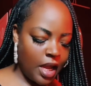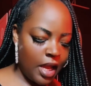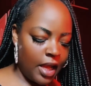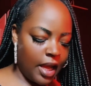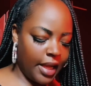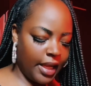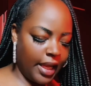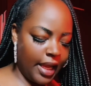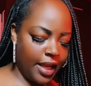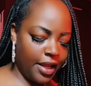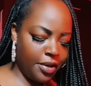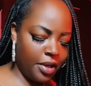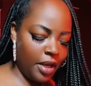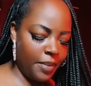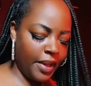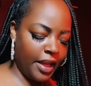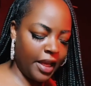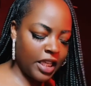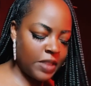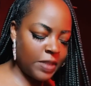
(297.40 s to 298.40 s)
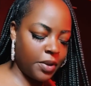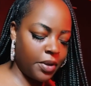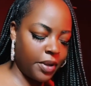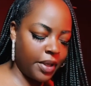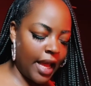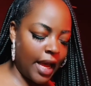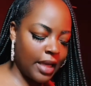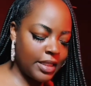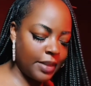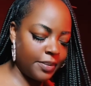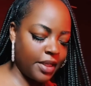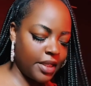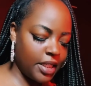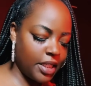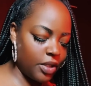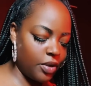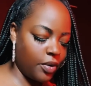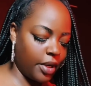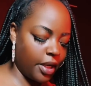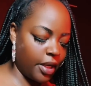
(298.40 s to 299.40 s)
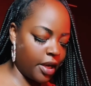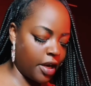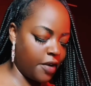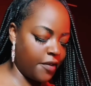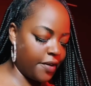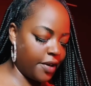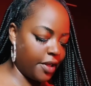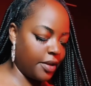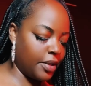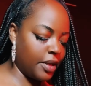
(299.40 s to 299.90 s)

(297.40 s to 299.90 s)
Again, you could be exploring how something is going to go for you.